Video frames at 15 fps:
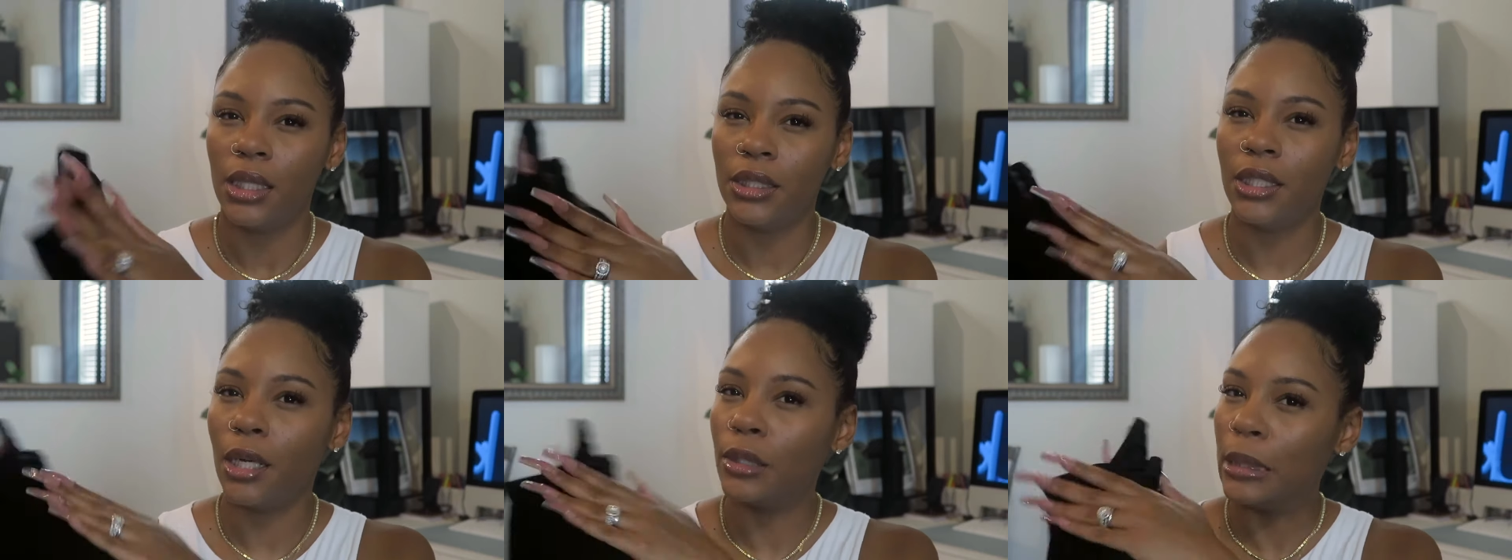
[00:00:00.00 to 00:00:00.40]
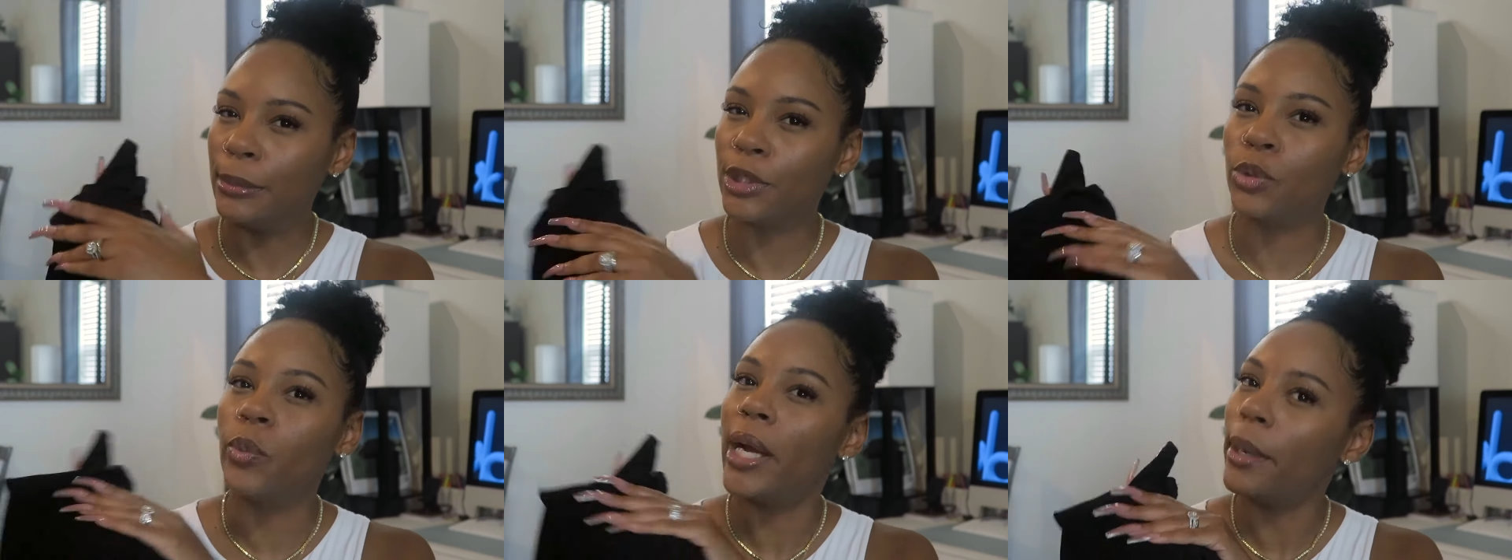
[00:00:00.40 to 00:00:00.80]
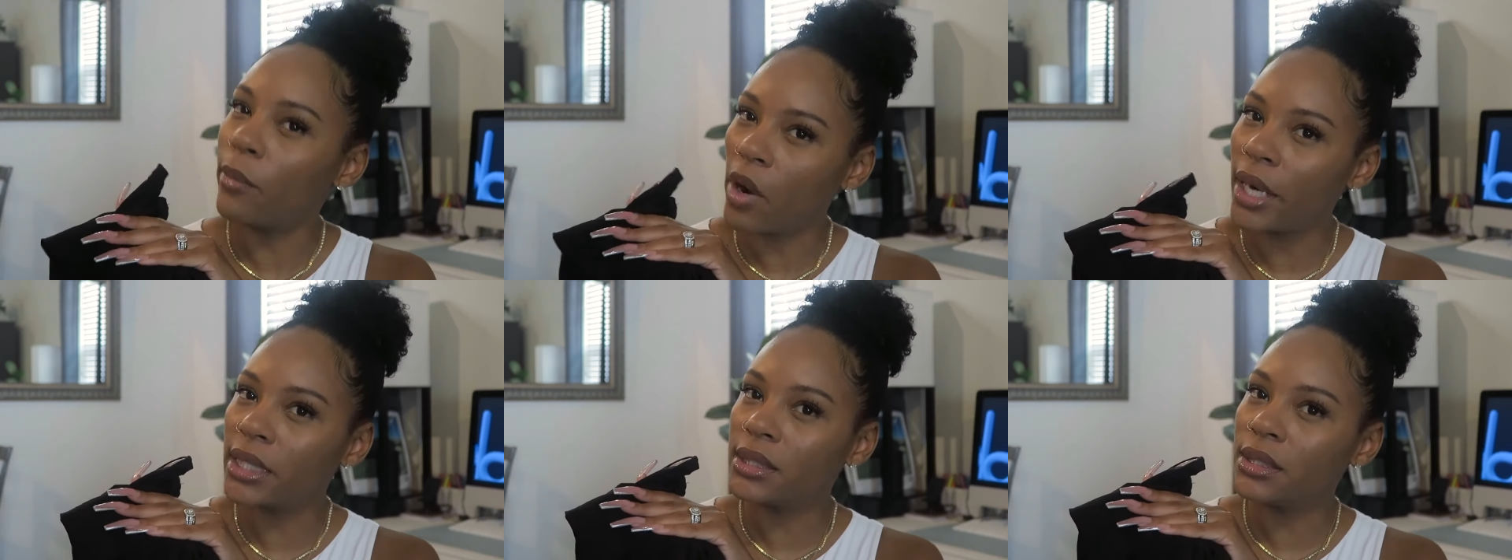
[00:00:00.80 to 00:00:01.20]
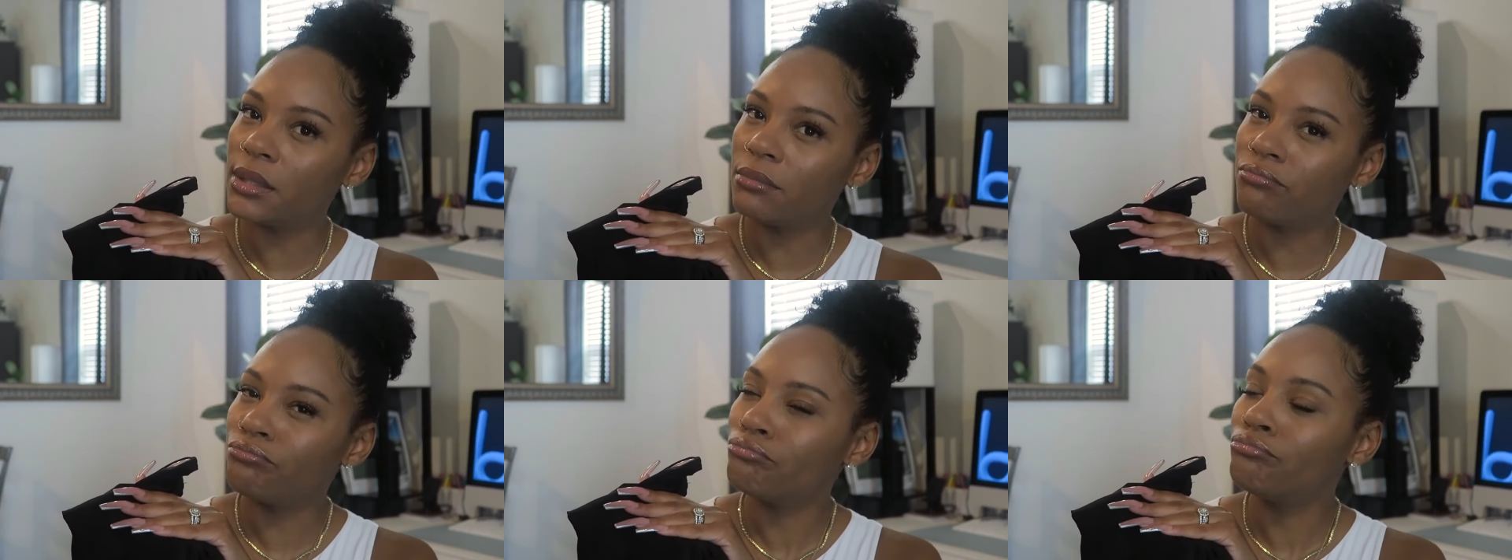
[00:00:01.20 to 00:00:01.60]
you know, them sweat marks.
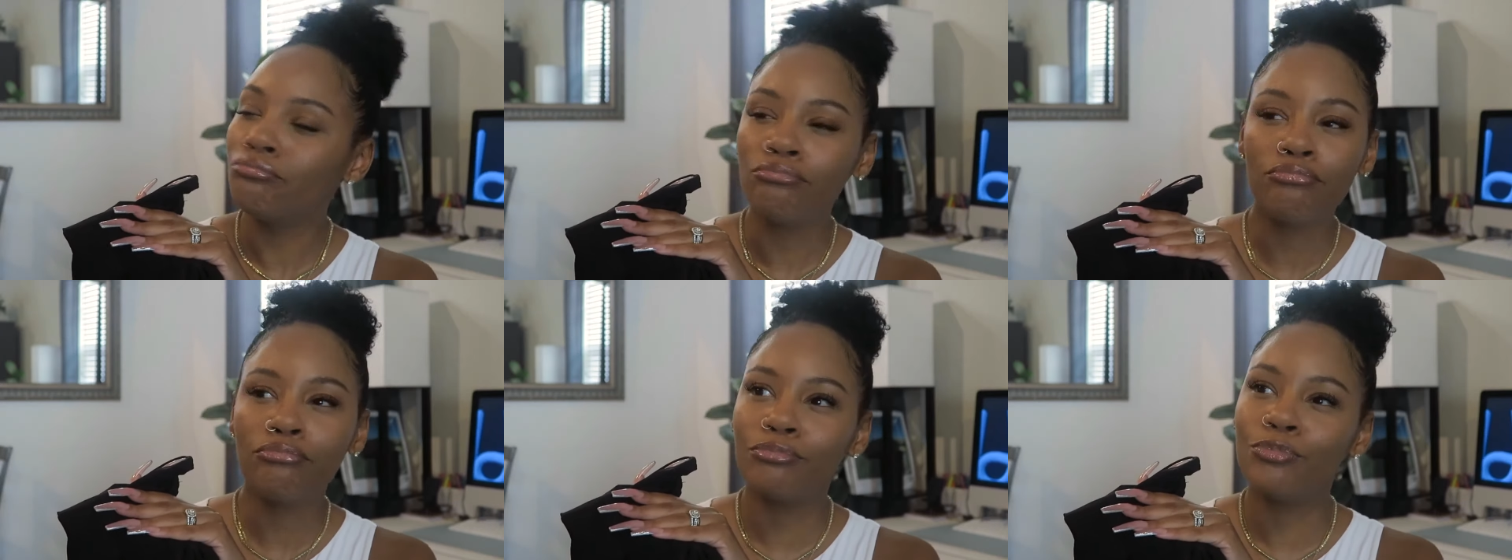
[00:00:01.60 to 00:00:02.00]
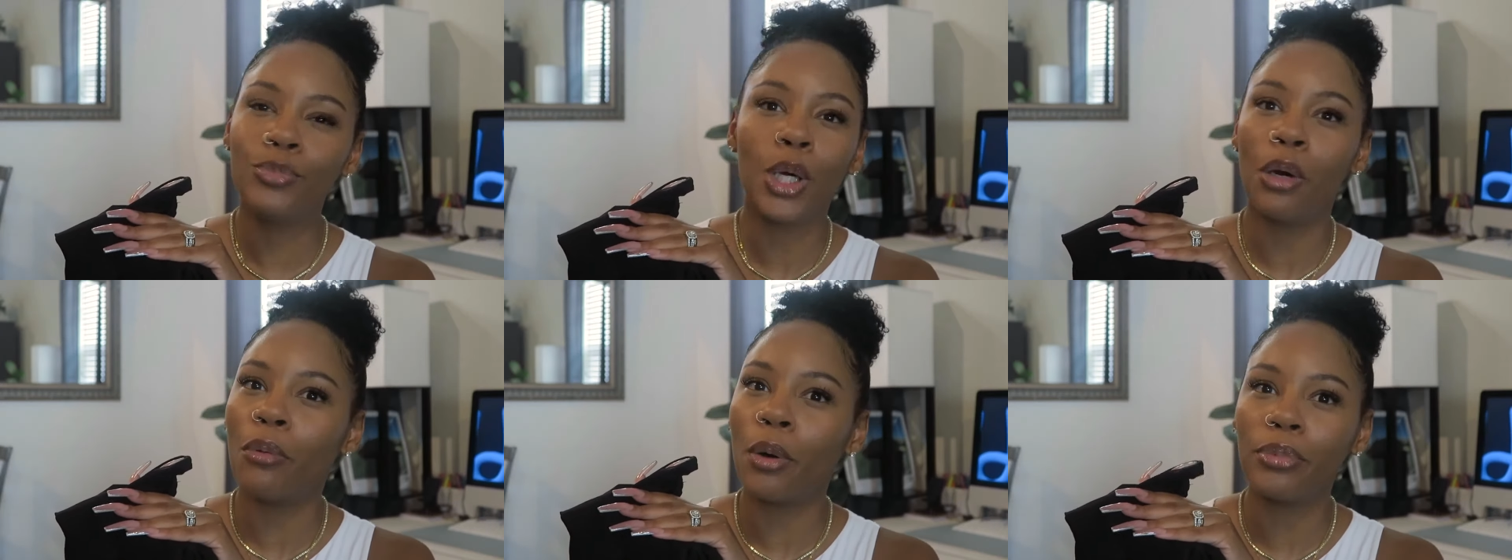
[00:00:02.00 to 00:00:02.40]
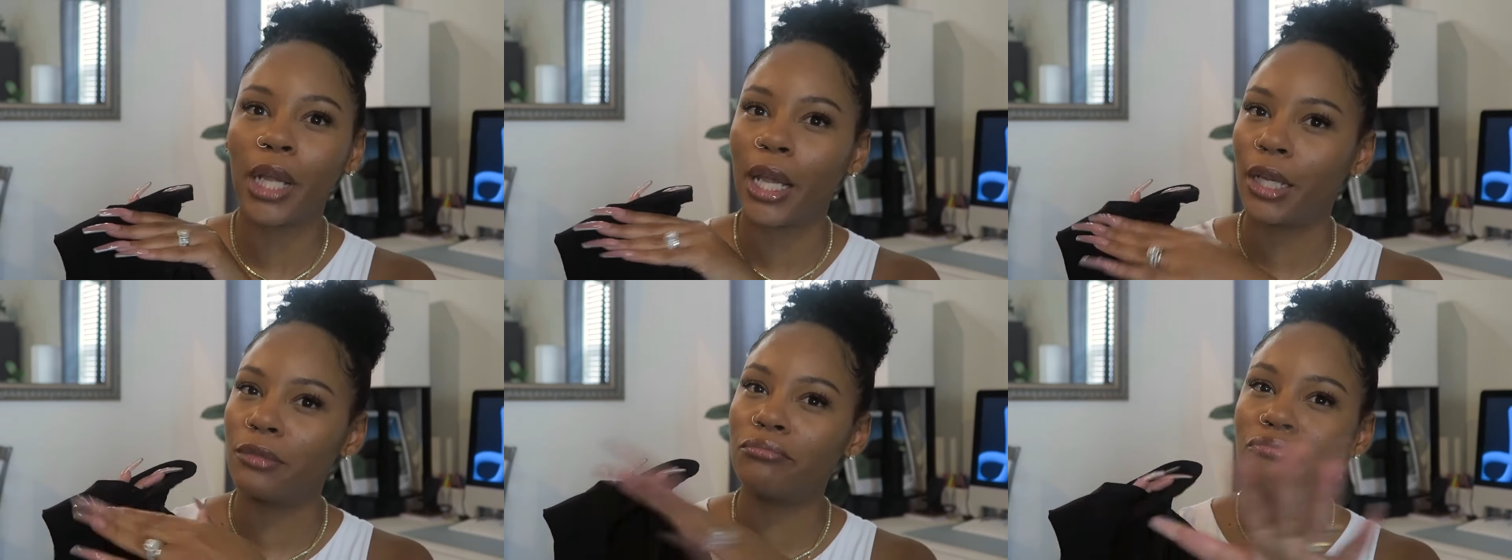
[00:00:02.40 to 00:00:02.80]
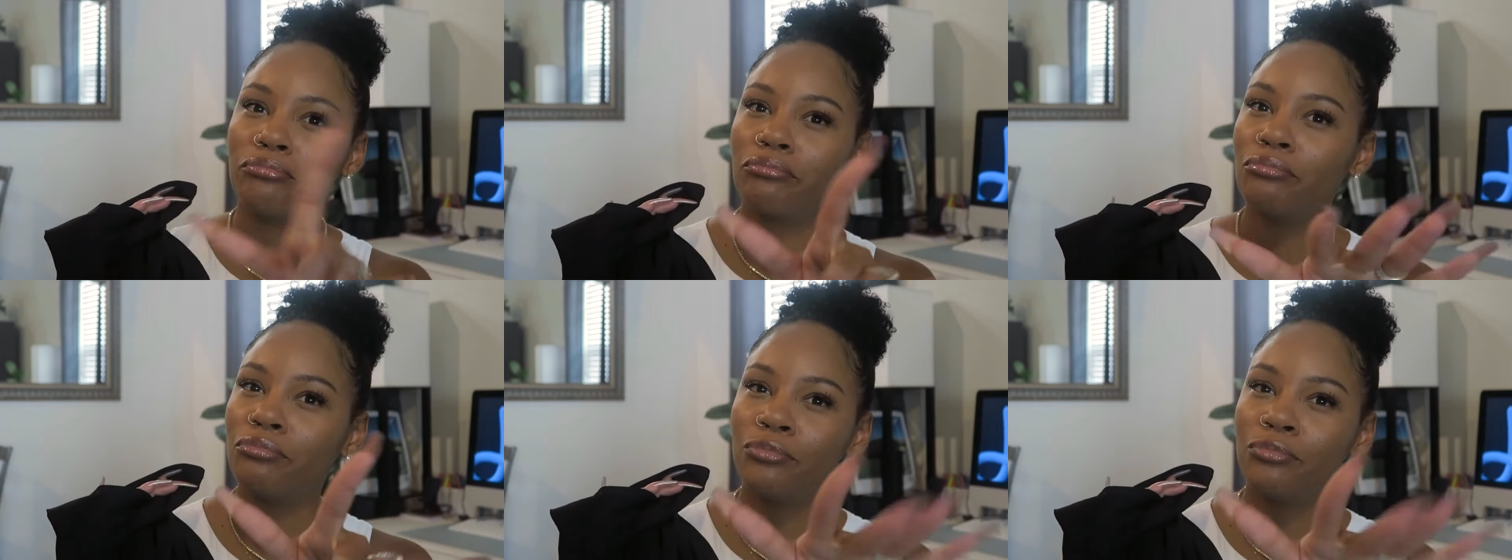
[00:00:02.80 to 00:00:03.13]
We don't want that.